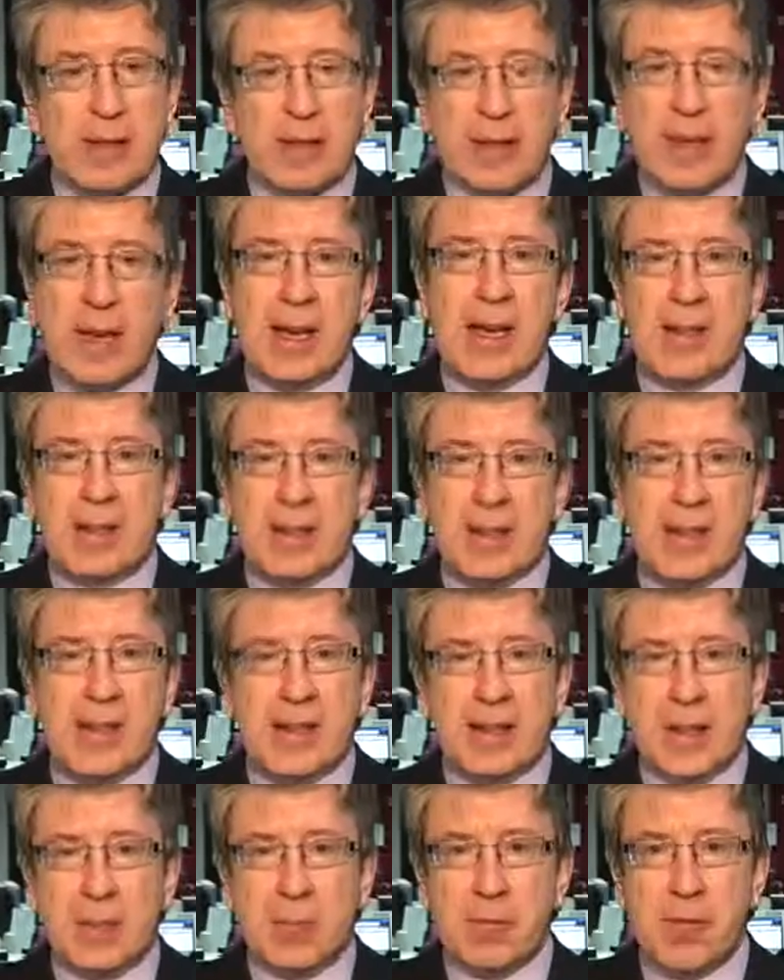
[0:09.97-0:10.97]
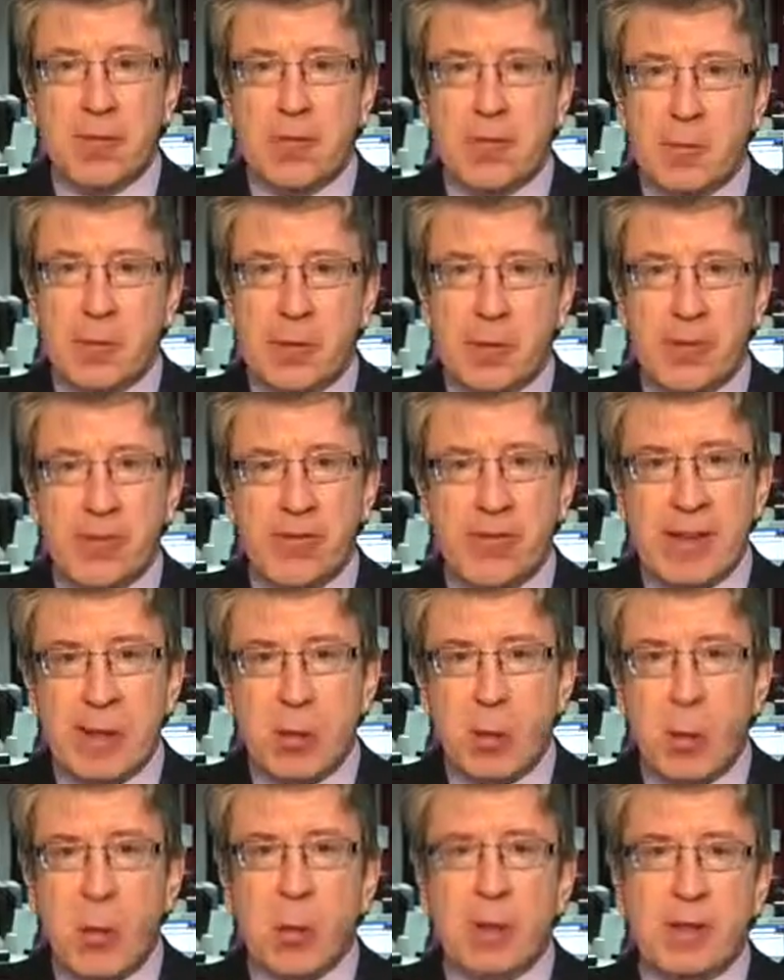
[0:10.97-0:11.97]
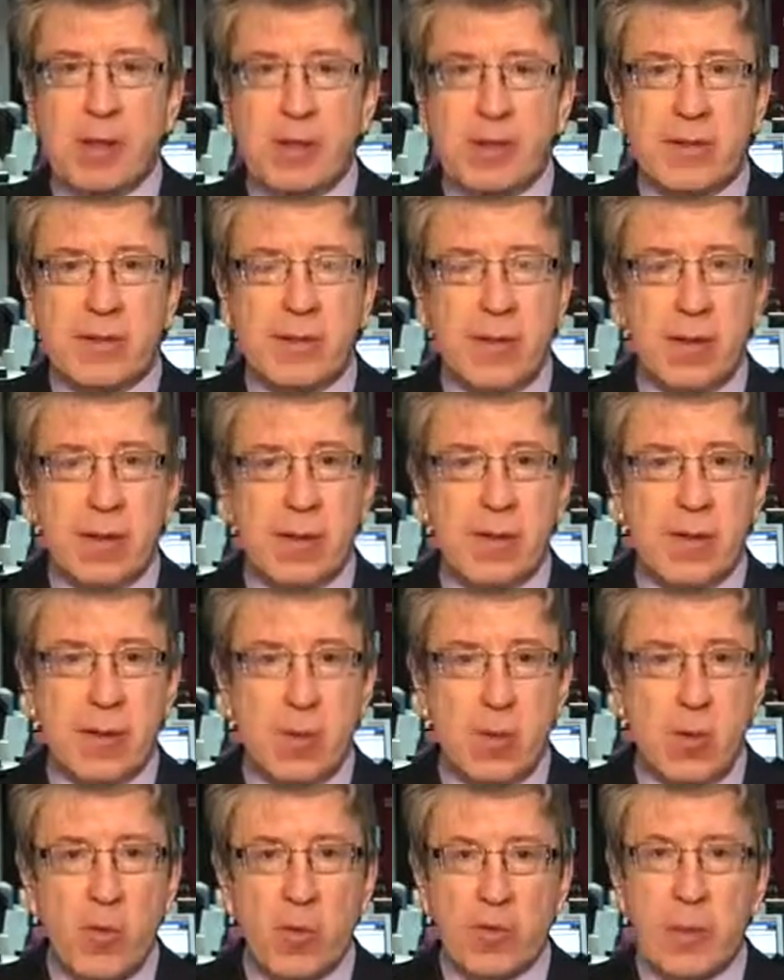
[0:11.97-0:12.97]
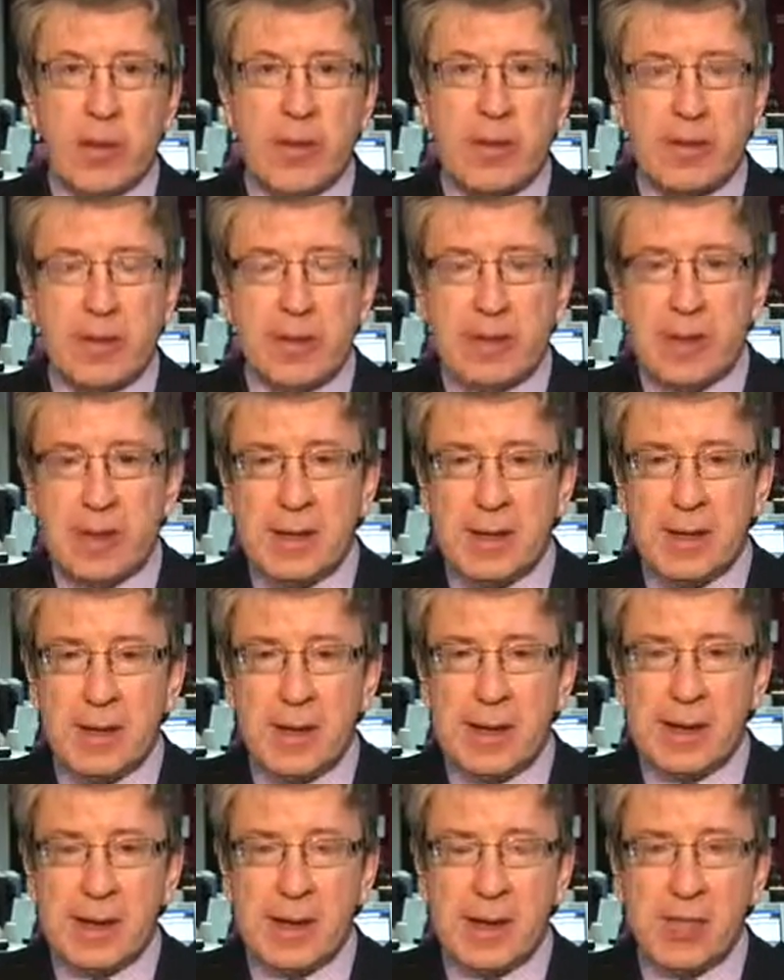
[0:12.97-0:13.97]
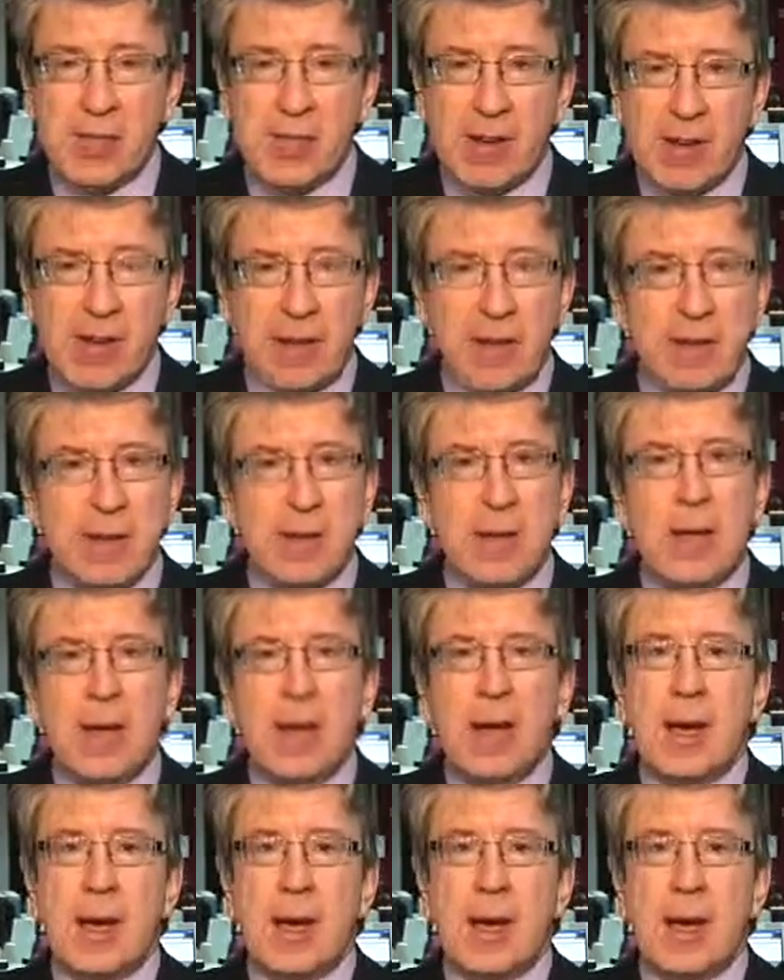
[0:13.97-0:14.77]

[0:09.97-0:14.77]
Together they accounted for about 3/4 of the movement in the headline rate.